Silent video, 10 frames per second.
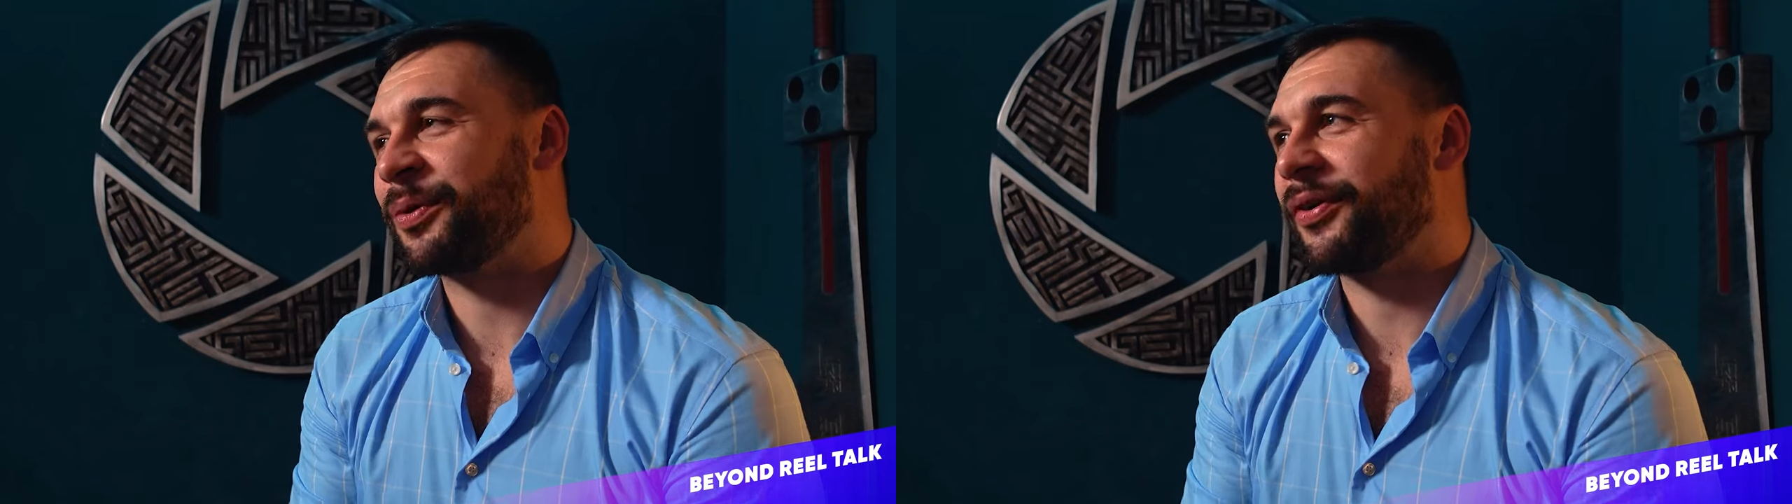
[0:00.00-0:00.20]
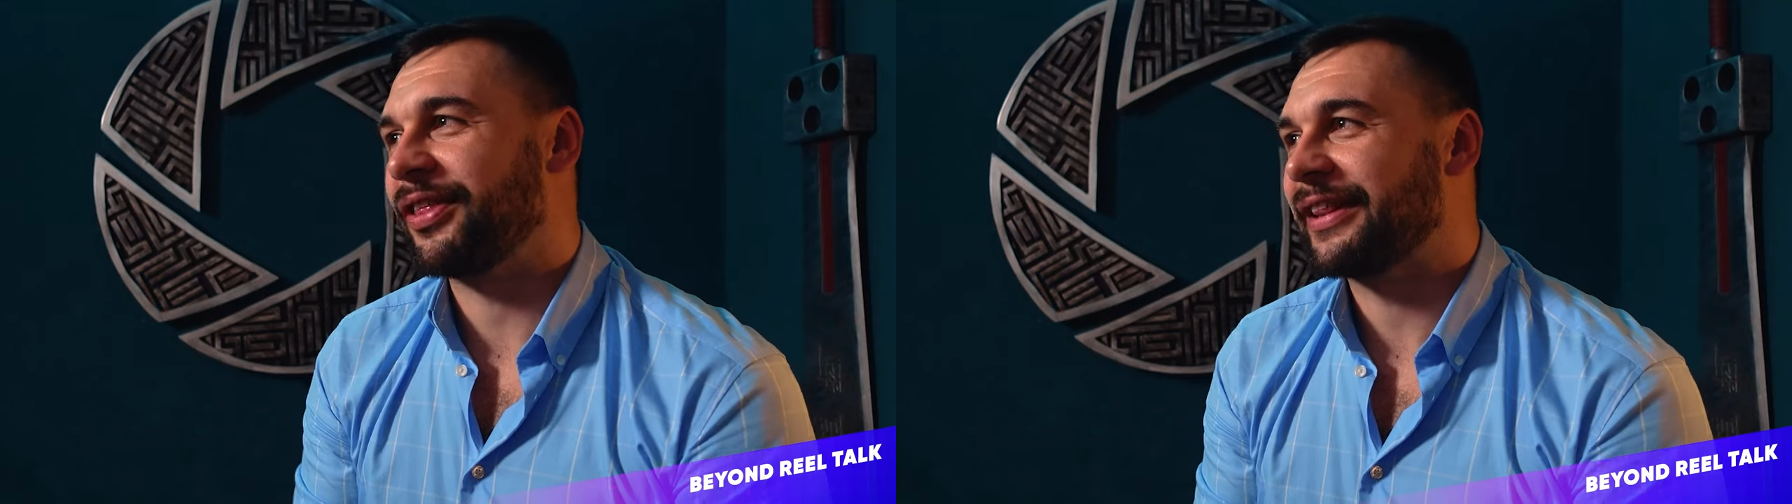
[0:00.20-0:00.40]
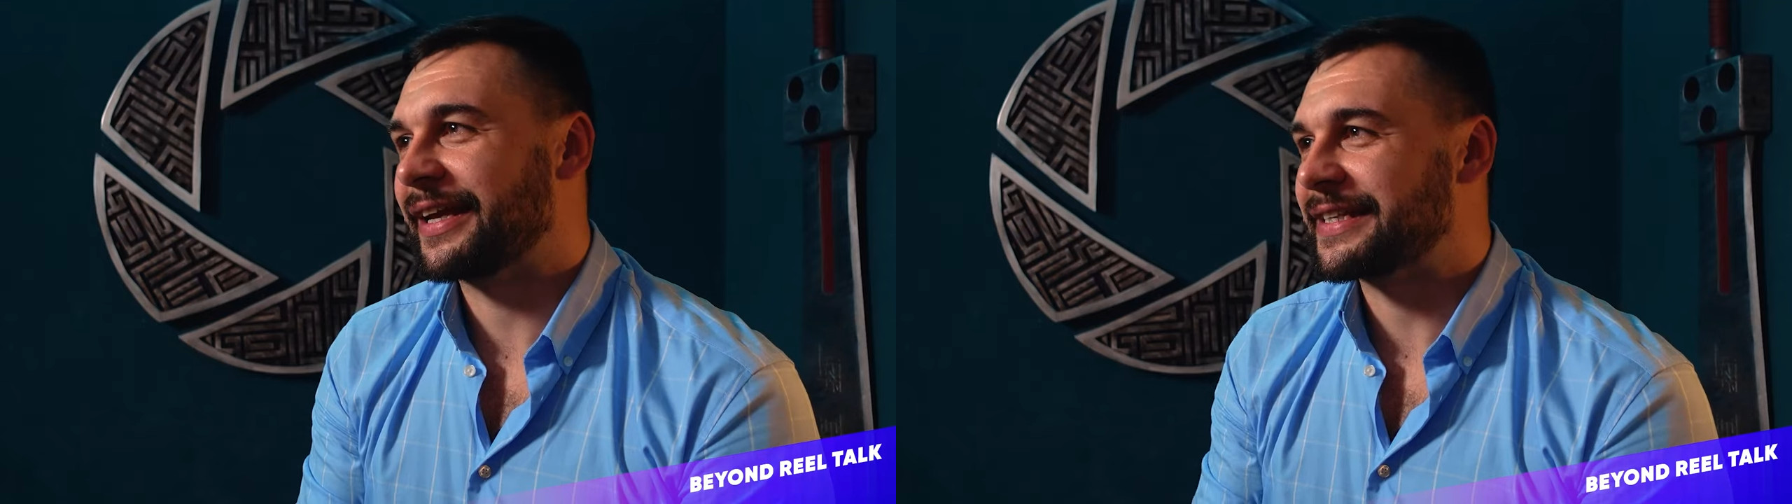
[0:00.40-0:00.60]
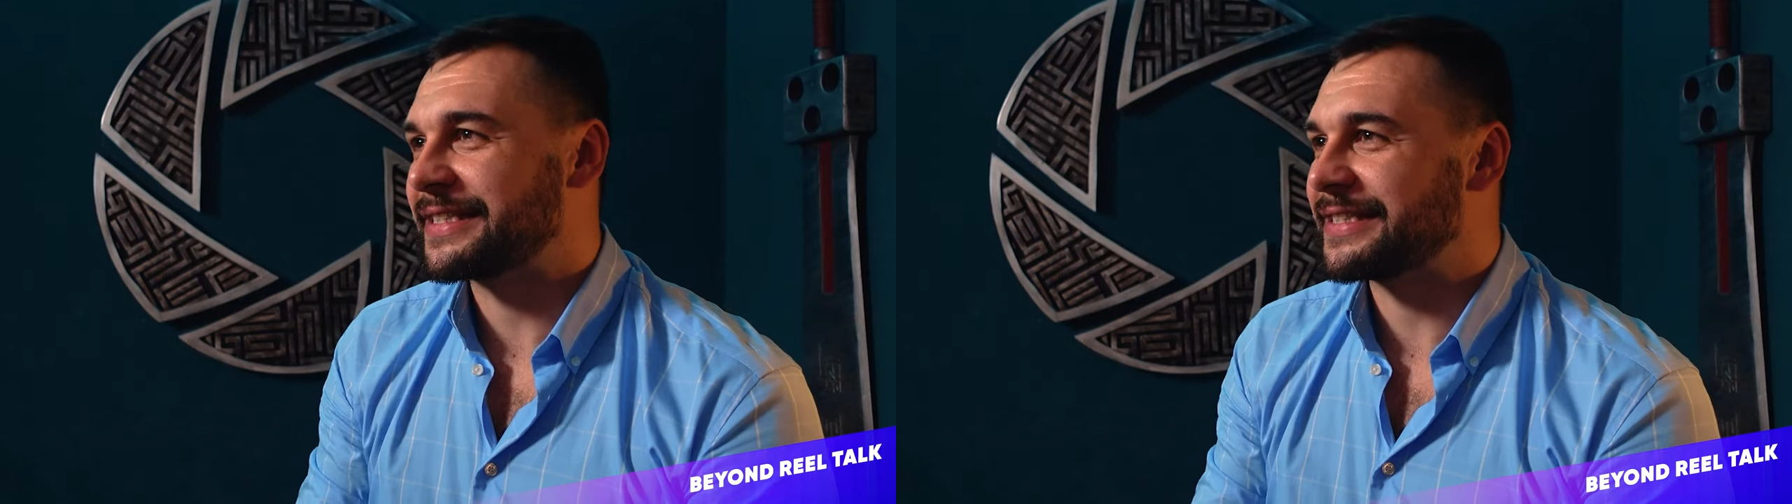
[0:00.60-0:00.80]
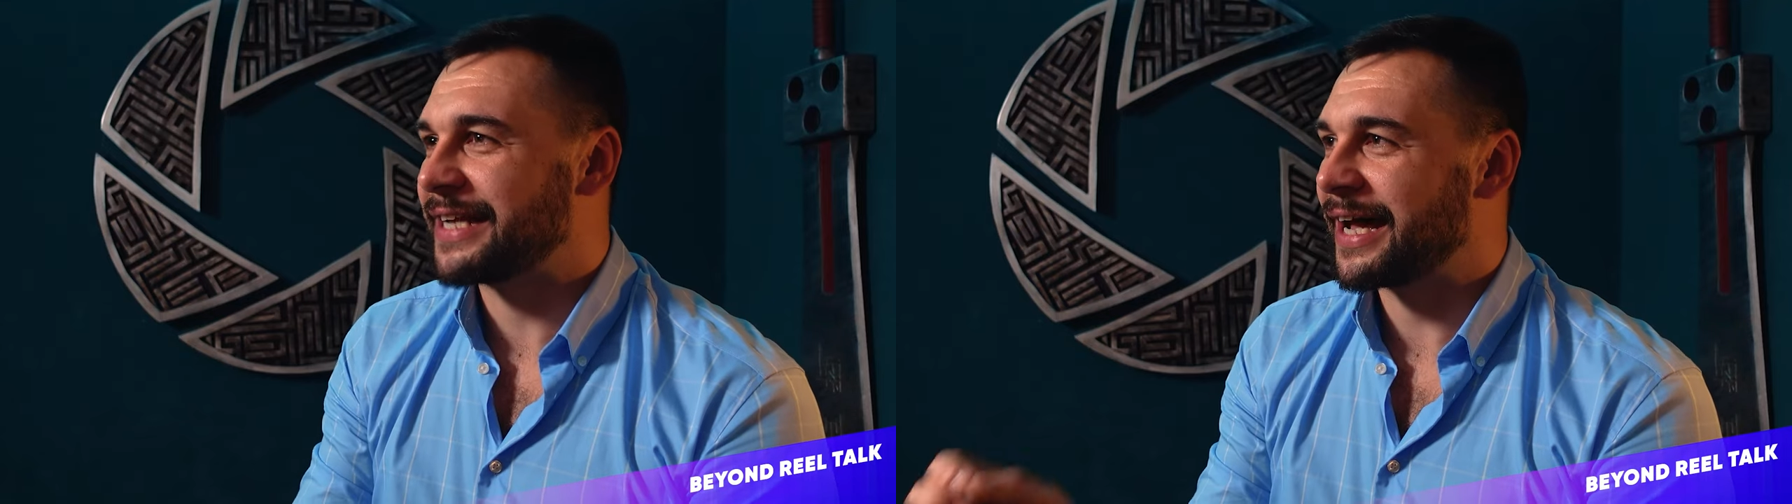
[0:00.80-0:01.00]
worth it? Like,
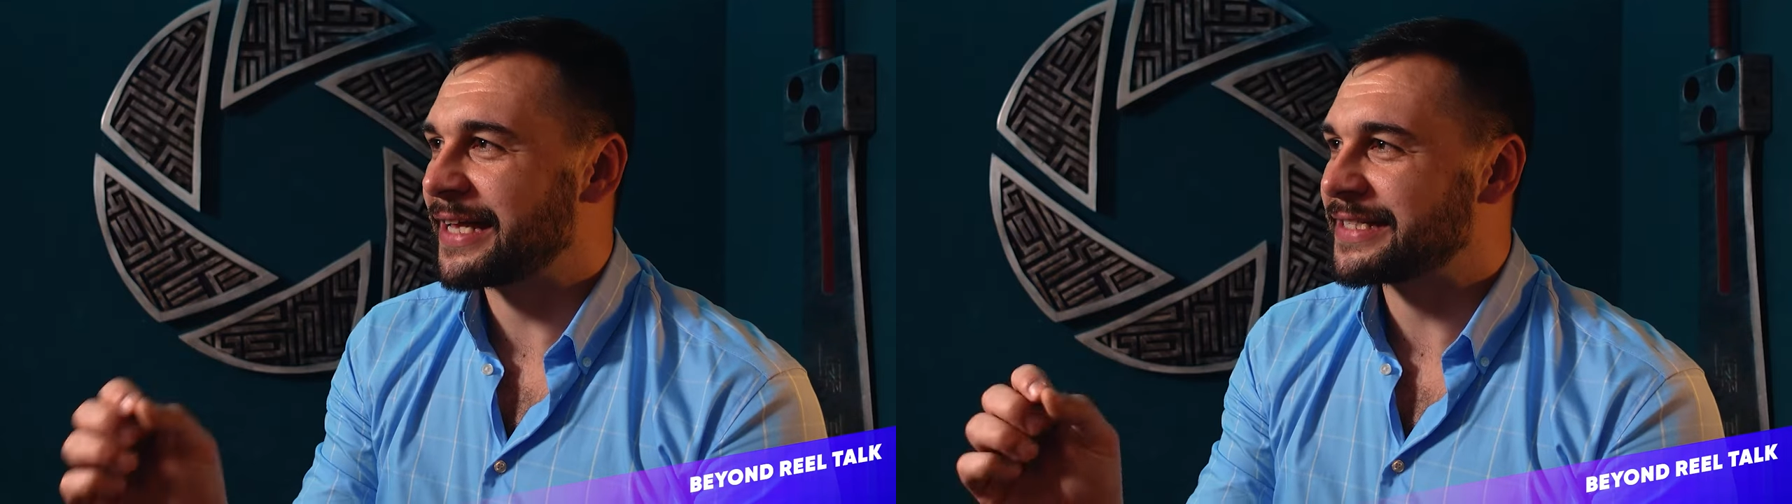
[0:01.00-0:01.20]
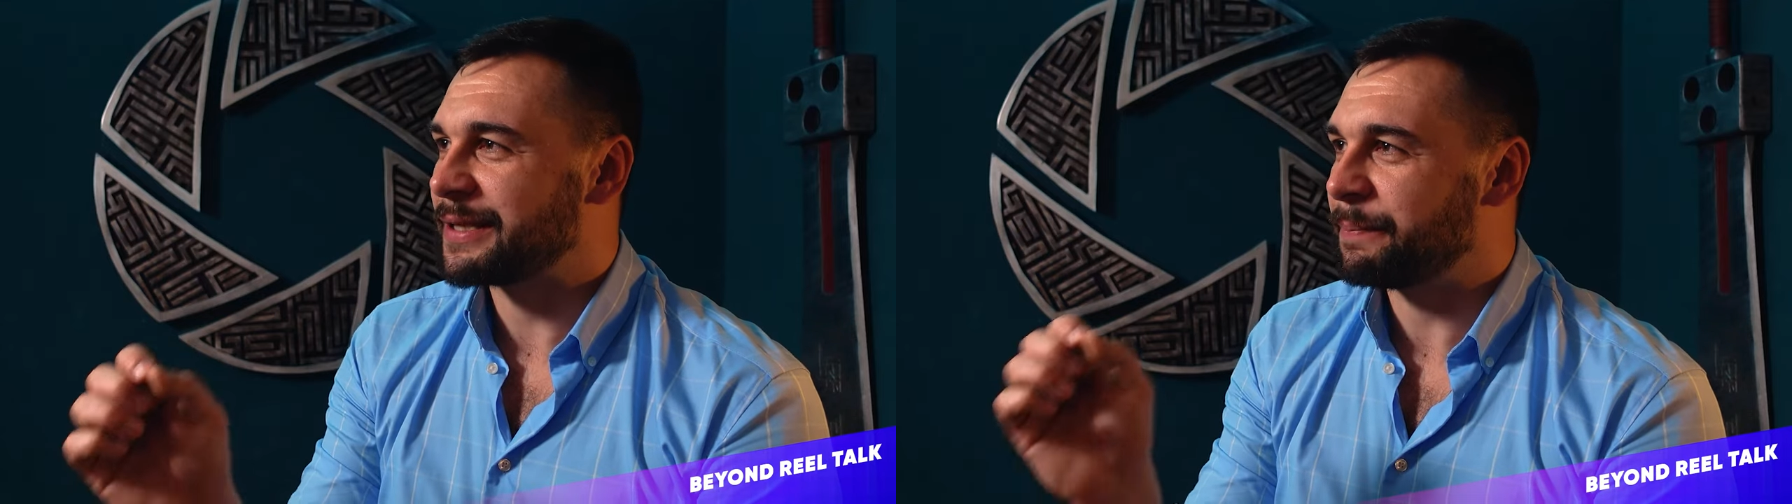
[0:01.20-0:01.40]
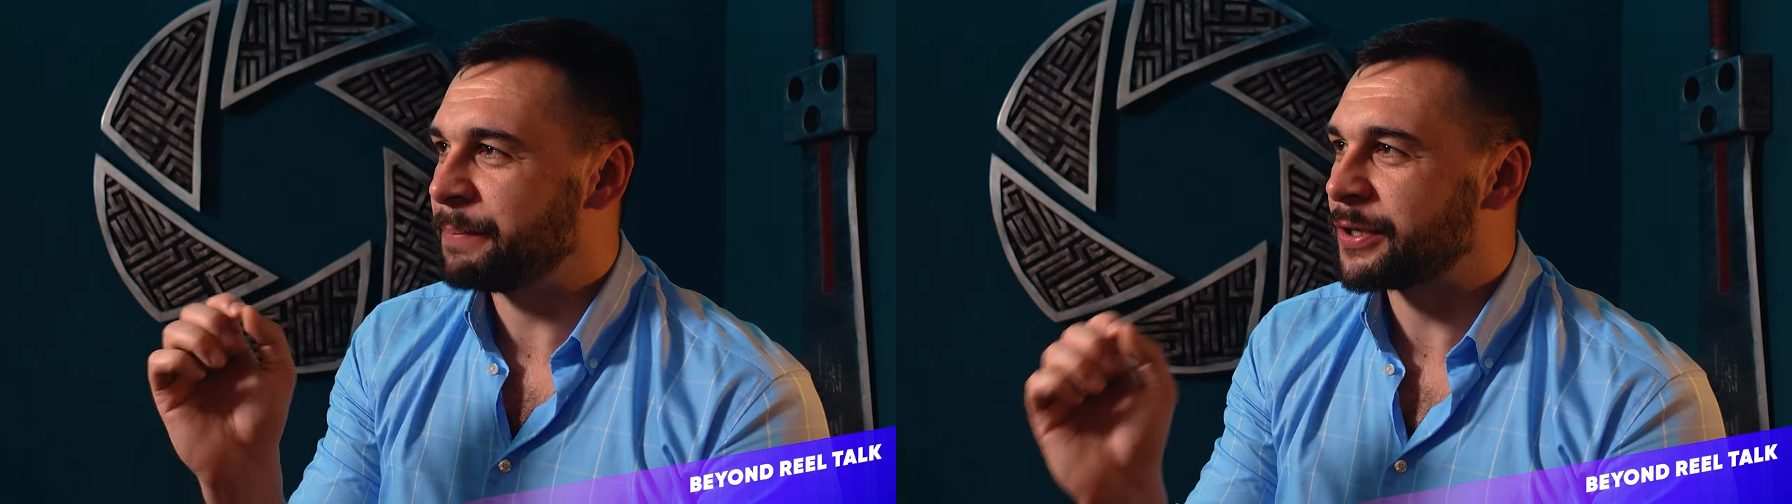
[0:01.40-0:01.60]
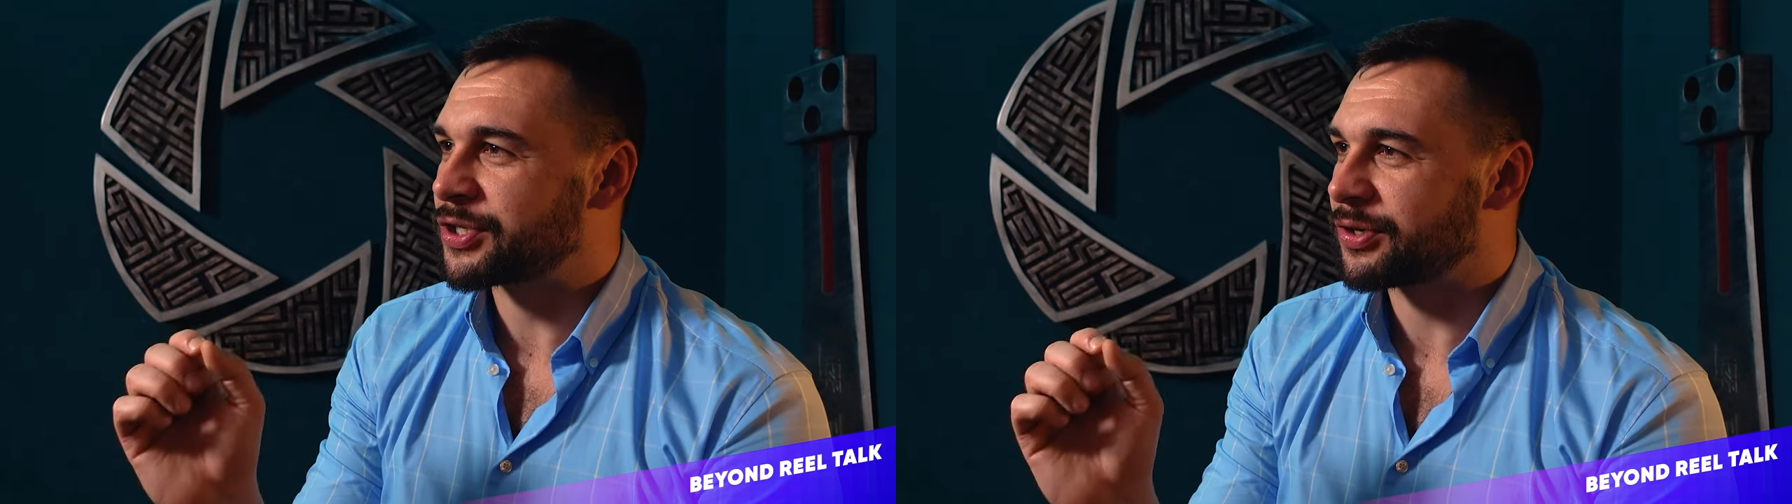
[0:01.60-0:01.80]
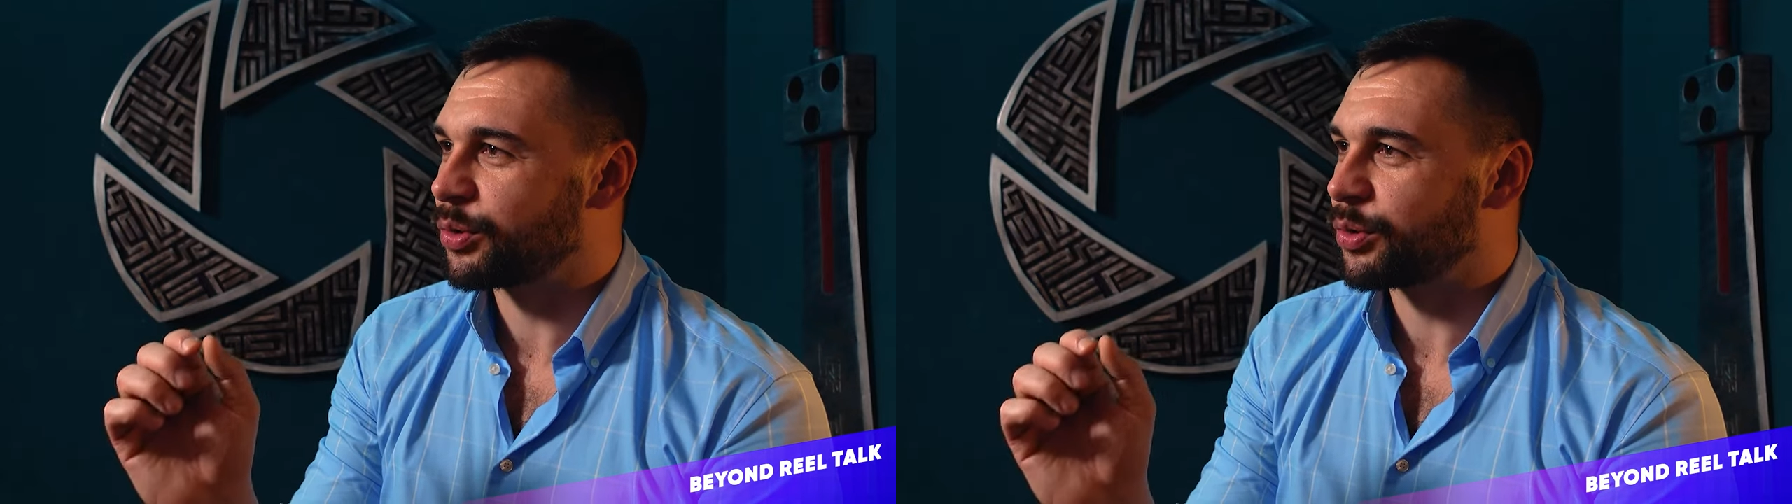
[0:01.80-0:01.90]
does the picture